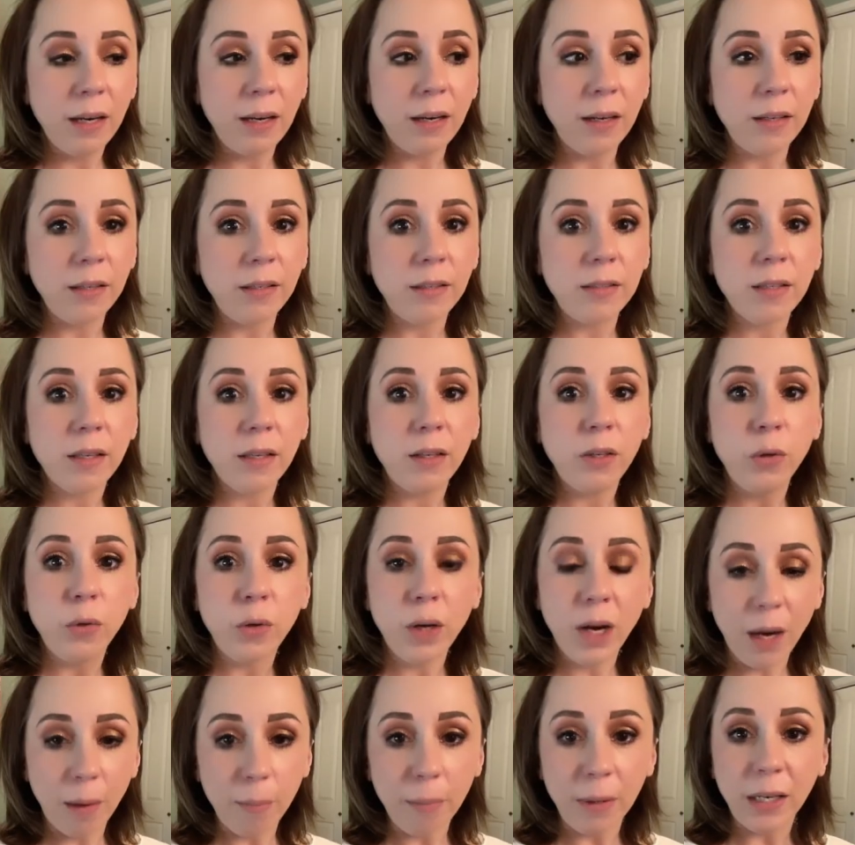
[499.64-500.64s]
Is you
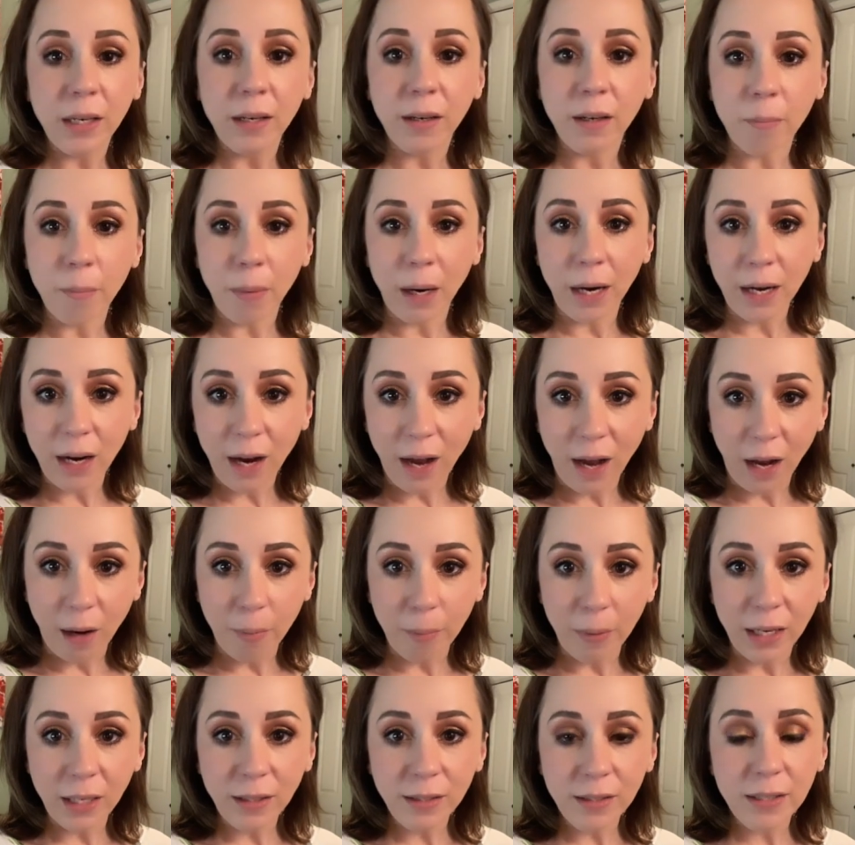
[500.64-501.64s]
coming into my
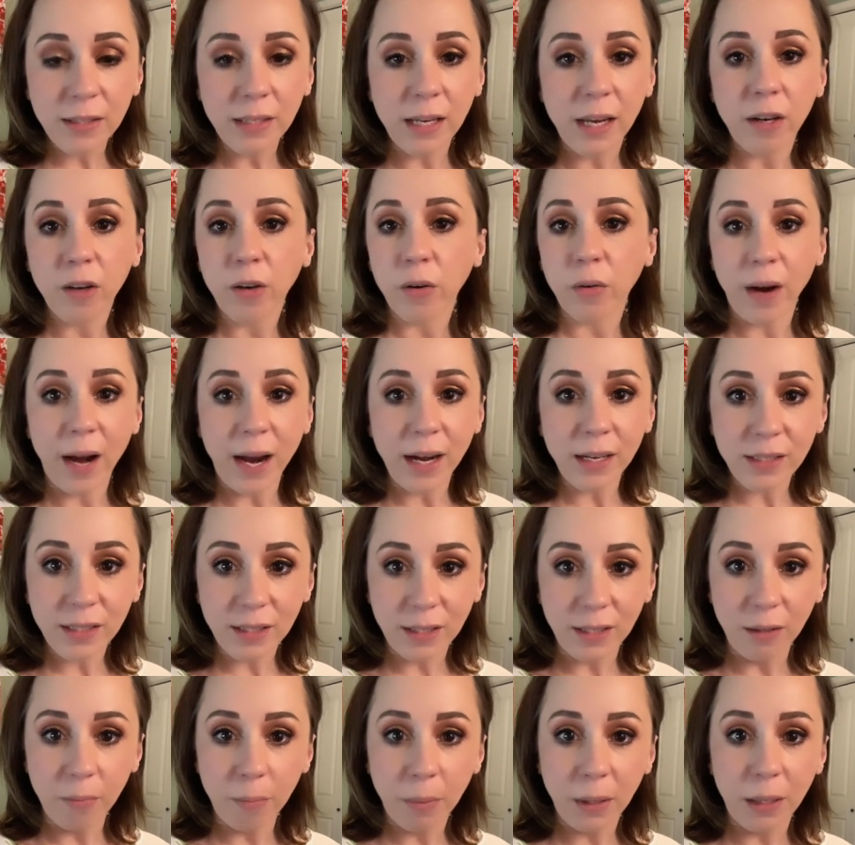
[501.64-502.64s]
comments and
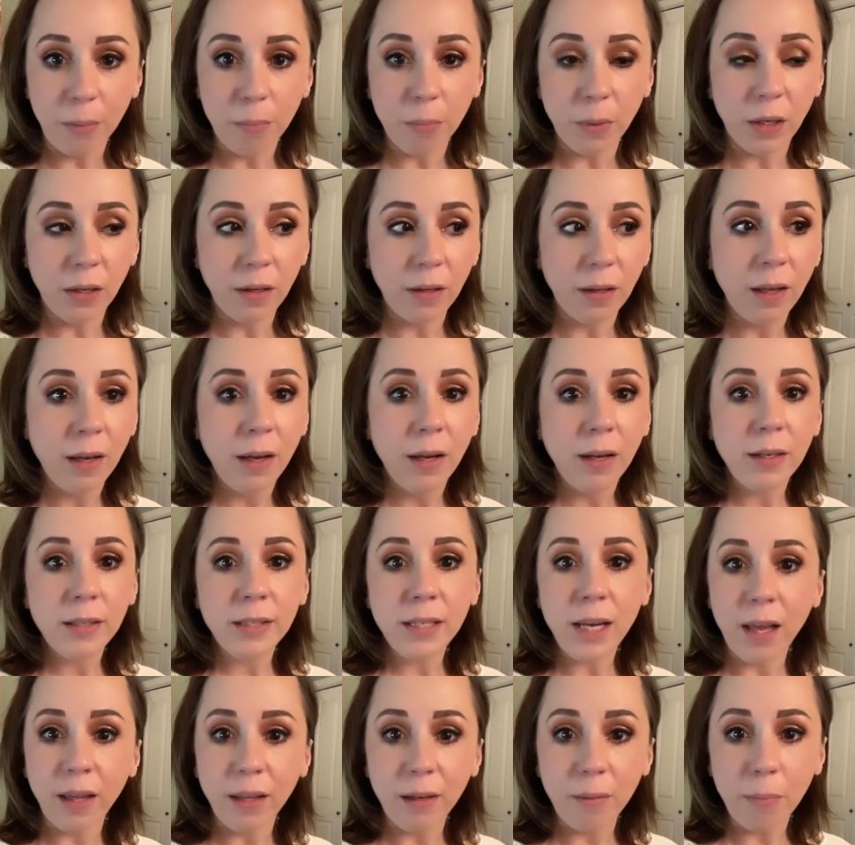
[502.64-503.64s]
harassing people,
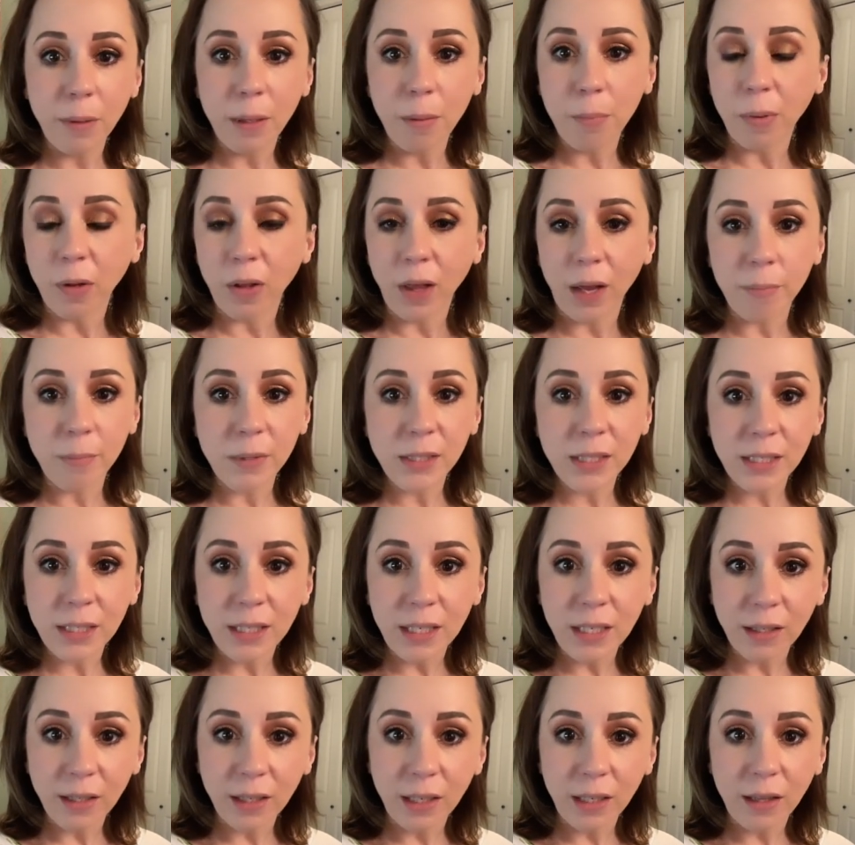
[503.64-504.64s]
telling people I'm
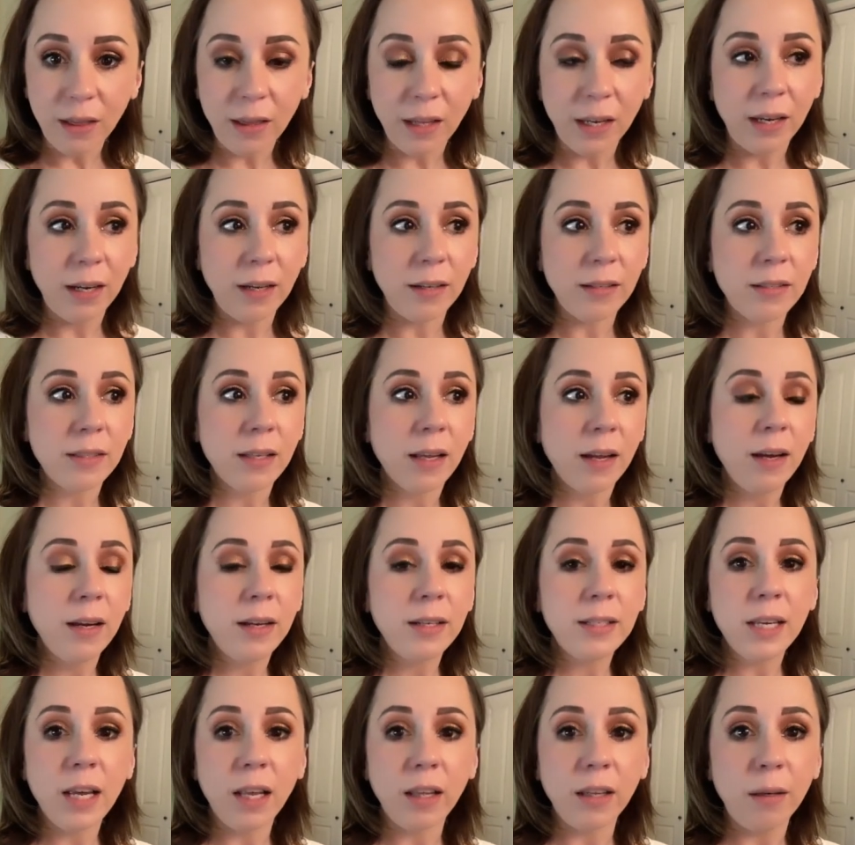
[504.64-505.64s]
stealing things,
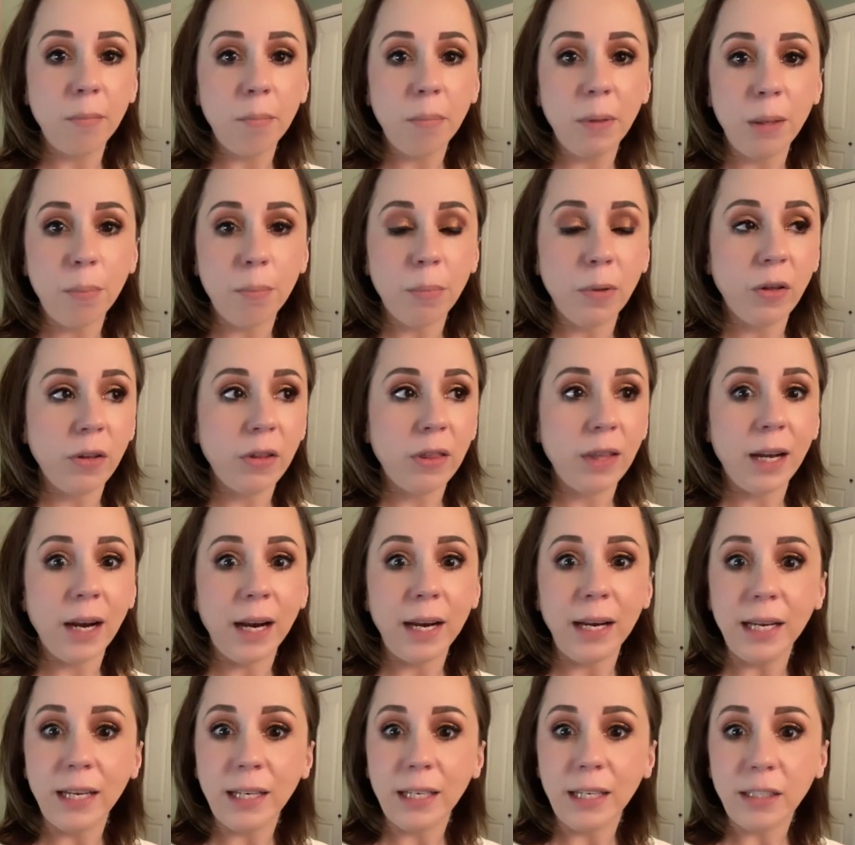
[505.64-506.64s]
telling people that
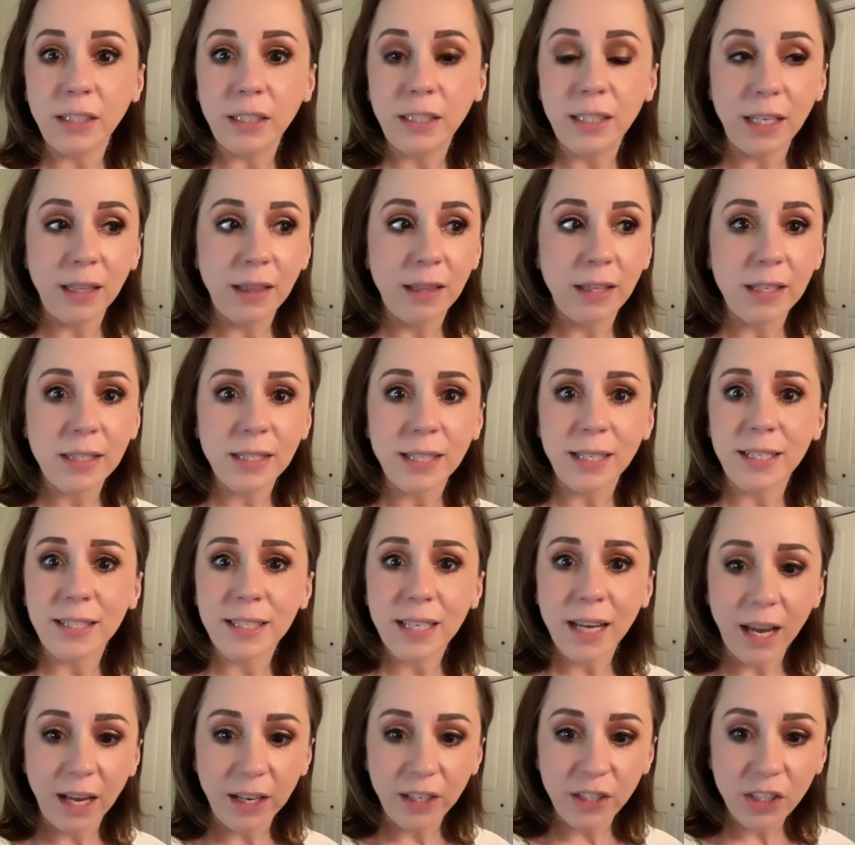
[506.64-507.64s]
I did this
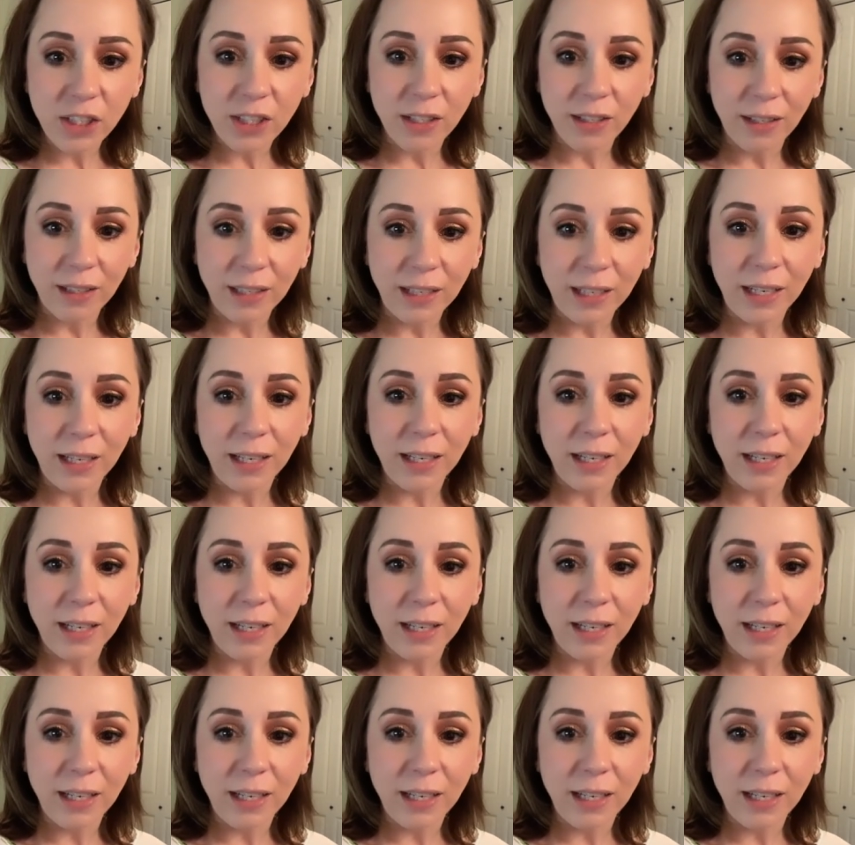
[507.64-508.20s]
intentionally.